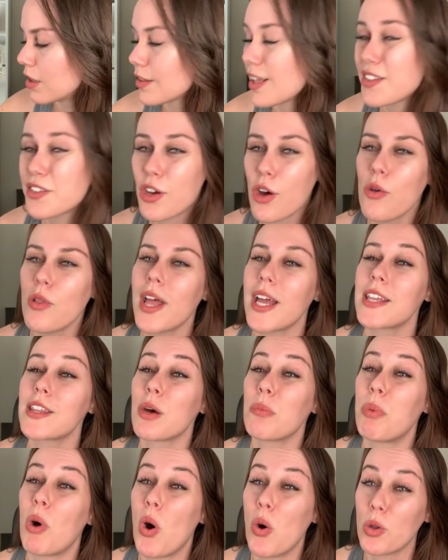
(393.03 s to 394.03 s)
Let's go like
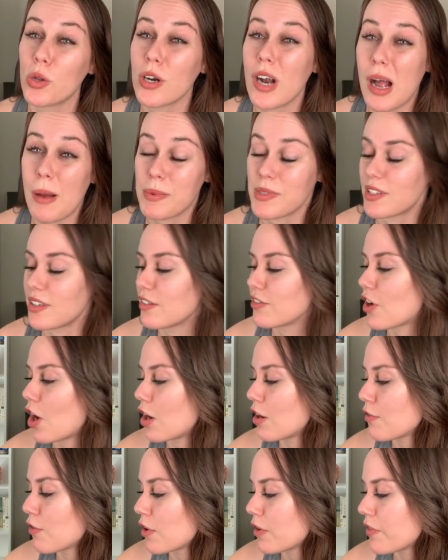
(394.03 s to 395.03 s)
the polar opposite of
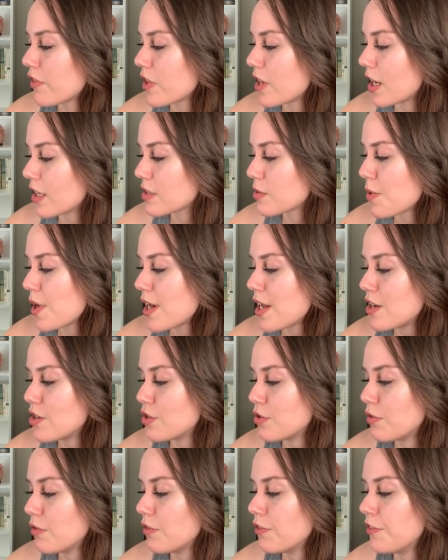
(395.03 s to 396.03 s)
carnivore for the next one and
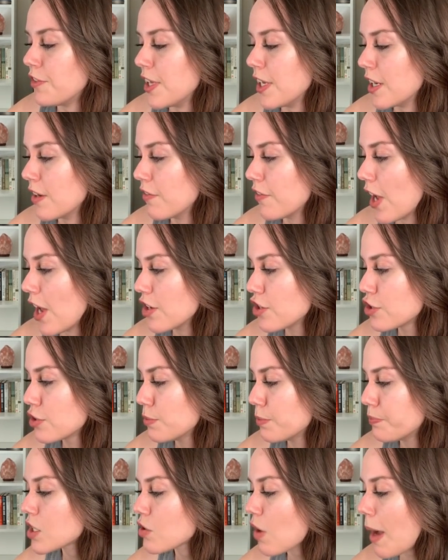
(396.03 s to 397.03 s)
do vegan veg.
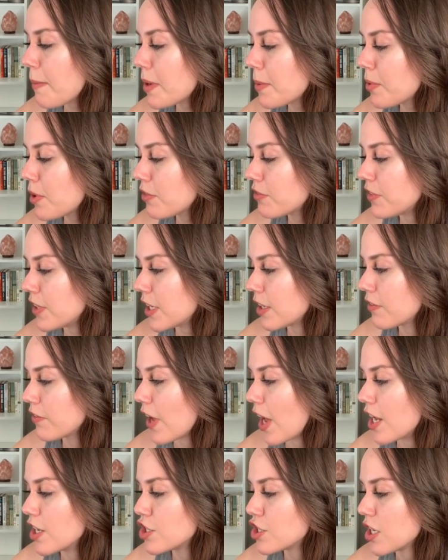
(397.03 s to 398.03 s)
So I'm going to put vegan
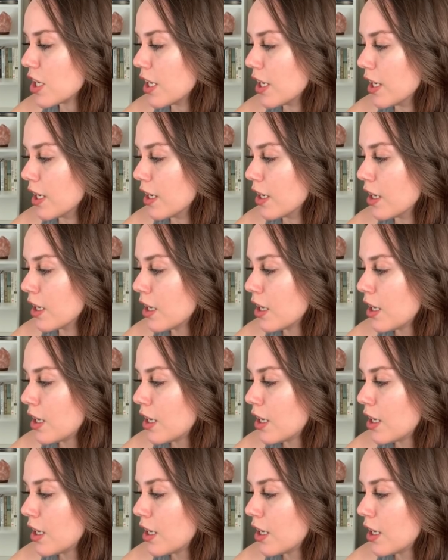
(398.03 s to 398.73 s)
veg in,